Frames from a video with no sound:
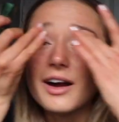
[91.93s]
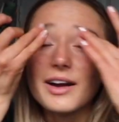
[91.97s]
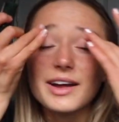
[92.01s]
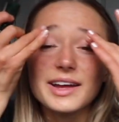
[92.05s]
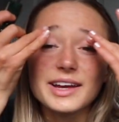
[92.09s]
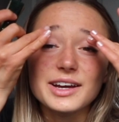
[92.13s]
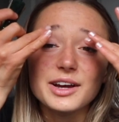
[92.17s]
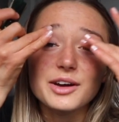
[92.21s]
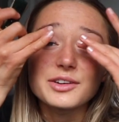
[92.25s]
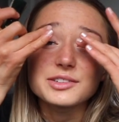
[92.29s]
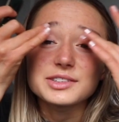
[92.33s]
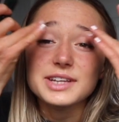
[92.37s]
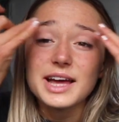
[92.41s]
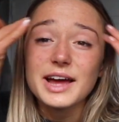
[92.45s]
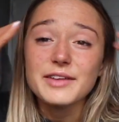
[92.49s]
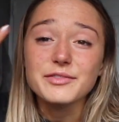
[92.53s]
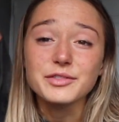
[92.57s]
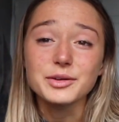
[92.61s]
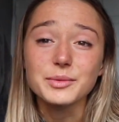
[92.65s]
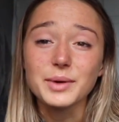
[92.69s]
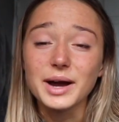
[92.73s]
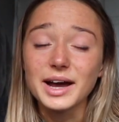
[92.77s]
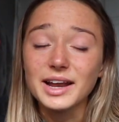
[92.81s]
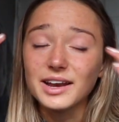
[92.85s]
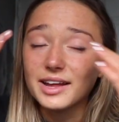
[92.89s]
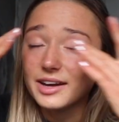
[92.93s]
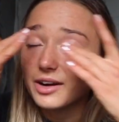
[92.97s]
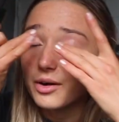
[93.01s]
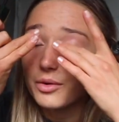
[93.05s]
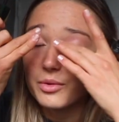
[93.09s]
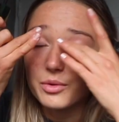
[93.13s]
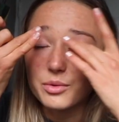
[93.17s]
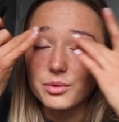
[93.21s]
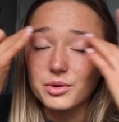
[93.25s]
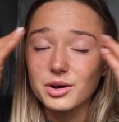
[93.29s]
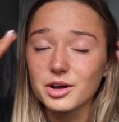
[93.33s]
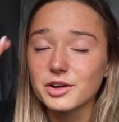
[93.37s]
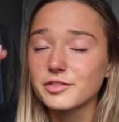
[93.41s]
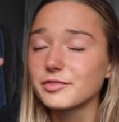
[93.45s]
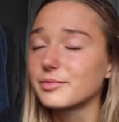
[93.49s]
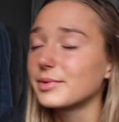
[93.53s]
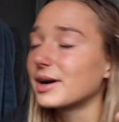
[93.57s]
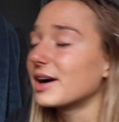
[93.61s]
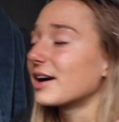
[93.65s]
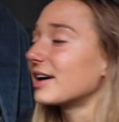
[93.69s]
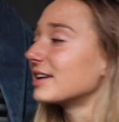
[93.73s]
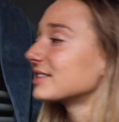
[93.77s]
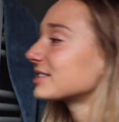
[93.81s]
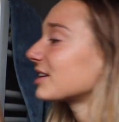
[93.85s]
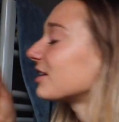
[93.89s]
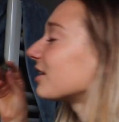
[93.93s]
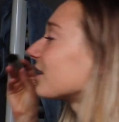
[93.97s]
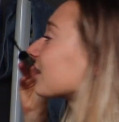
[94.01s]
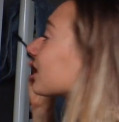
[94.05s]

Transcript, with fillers: It goes everywhere, like all over my eyes. I'm